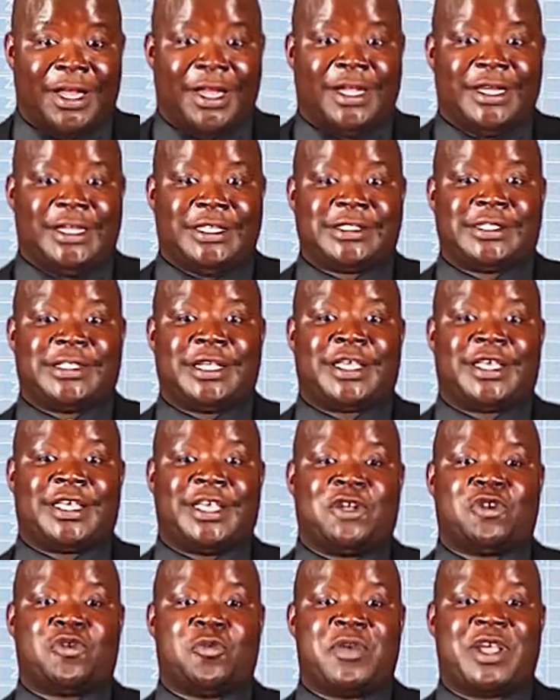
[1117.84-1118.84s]
is the
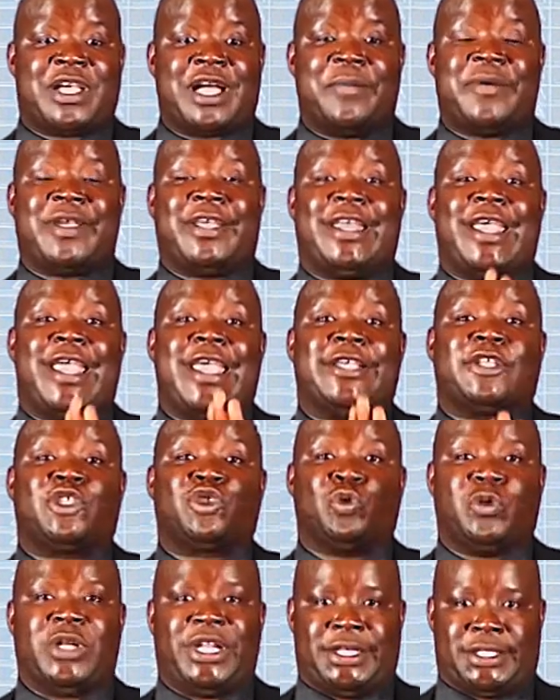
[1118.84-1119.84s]
key to becoming an A
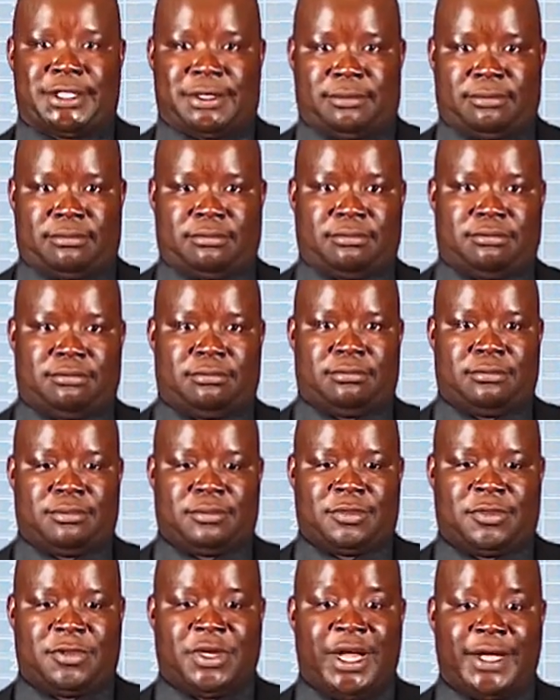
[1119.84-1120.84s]
student.
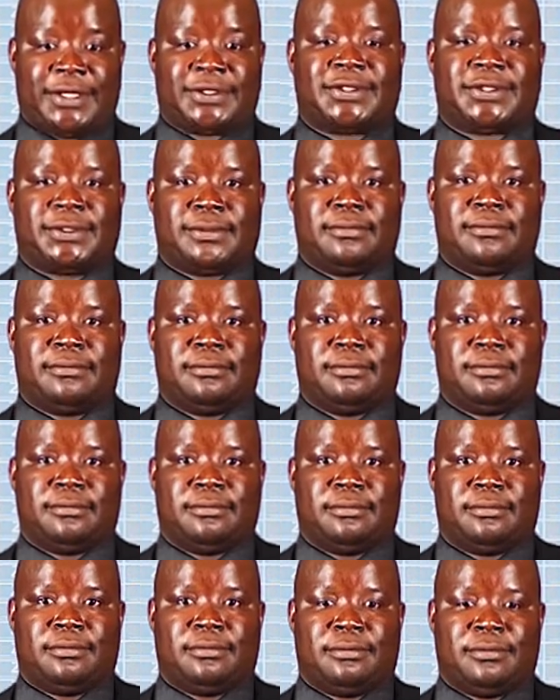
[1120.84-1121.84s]
Yes,
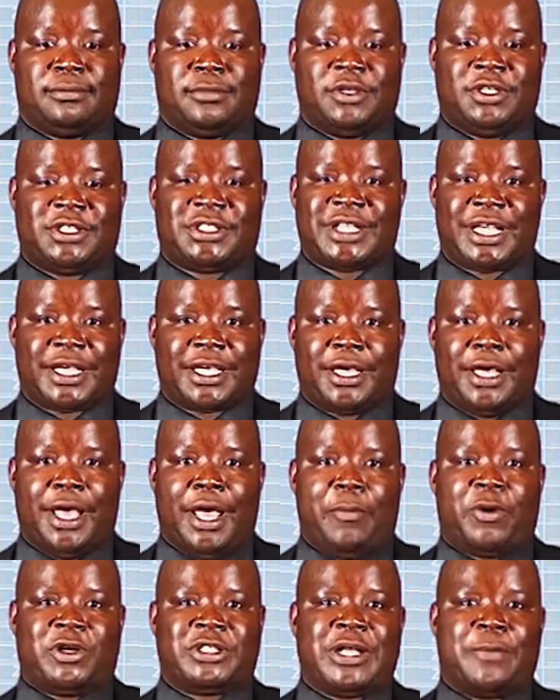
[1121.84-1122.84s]
it's the key.
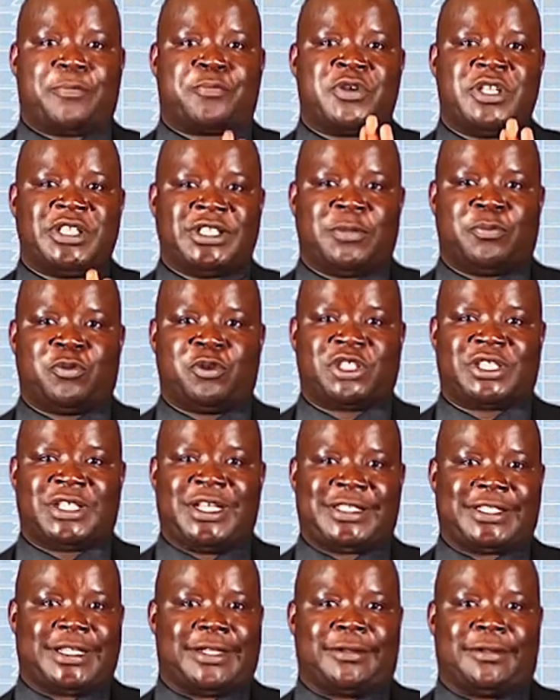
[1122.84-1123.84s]
But the principles,
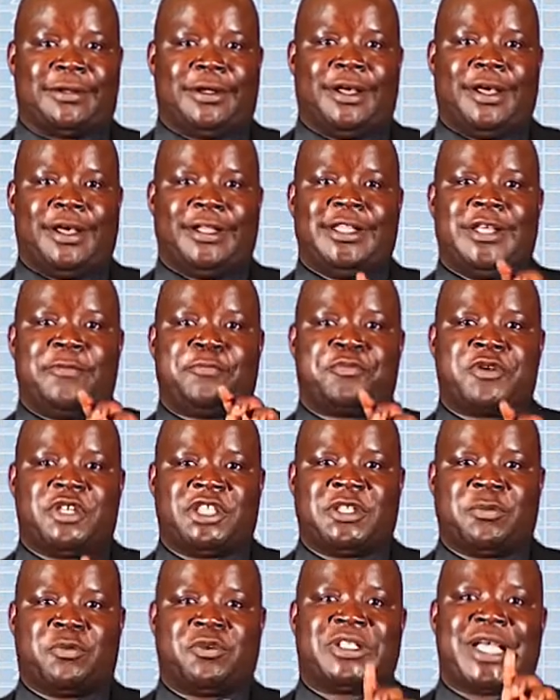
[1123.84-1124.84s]
listen, the
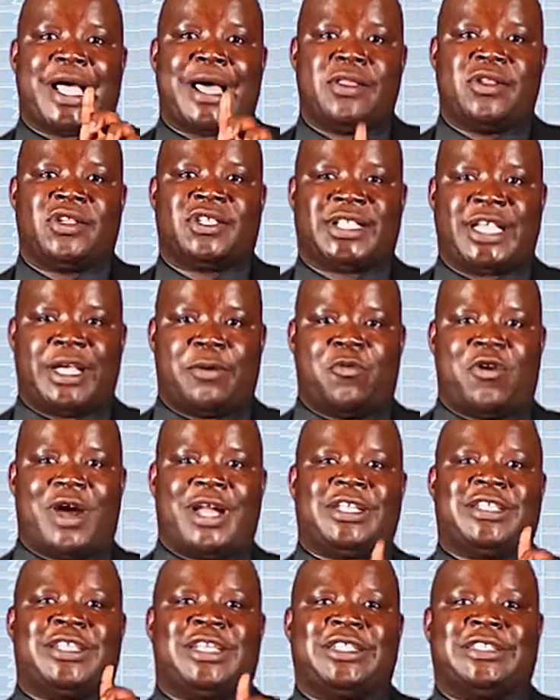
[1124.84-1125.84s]
principles are the same.
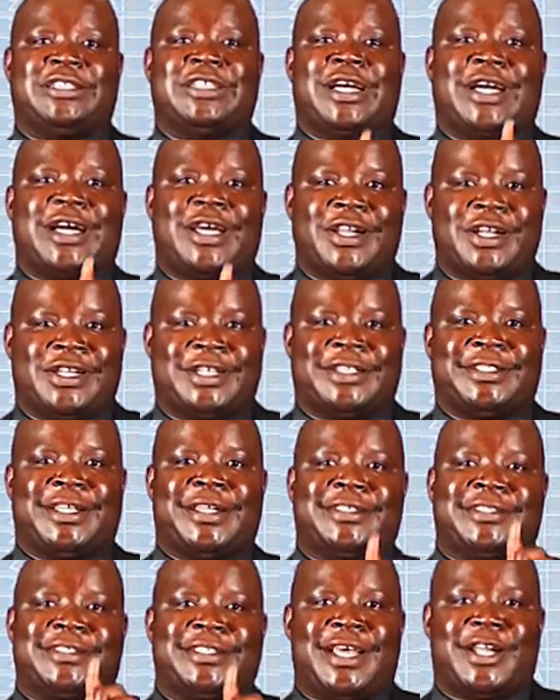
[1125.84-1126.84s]
What changes the characters and
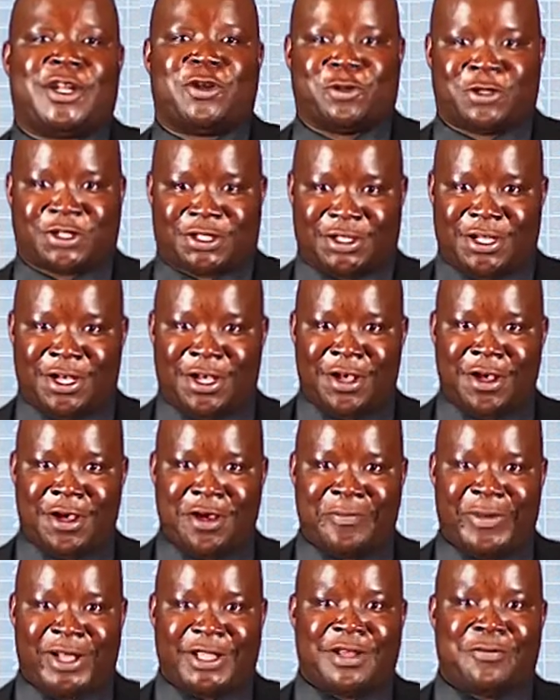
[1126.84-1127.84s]
the scenarios?
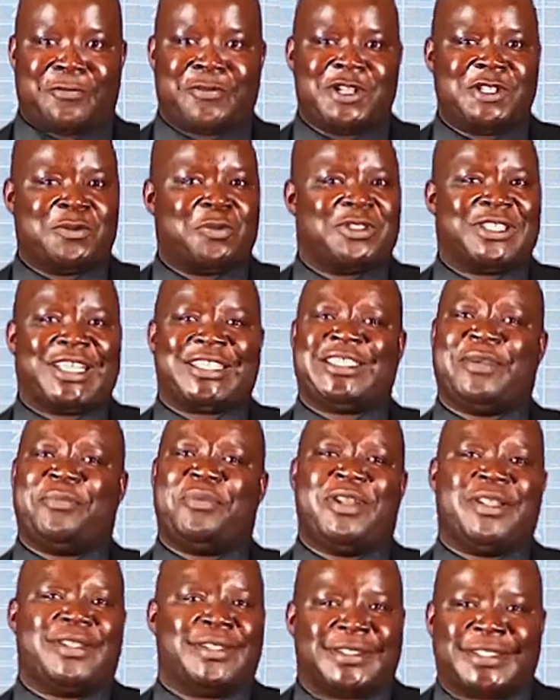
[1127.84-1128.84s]
But the principles are
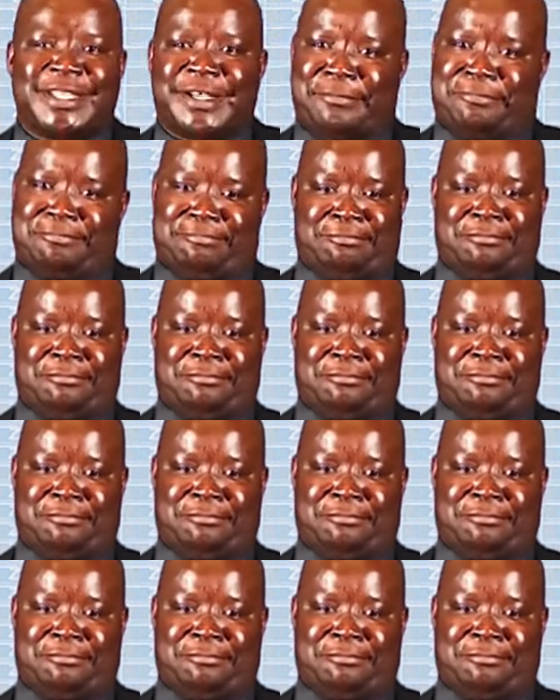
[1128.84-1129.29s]
simply the same.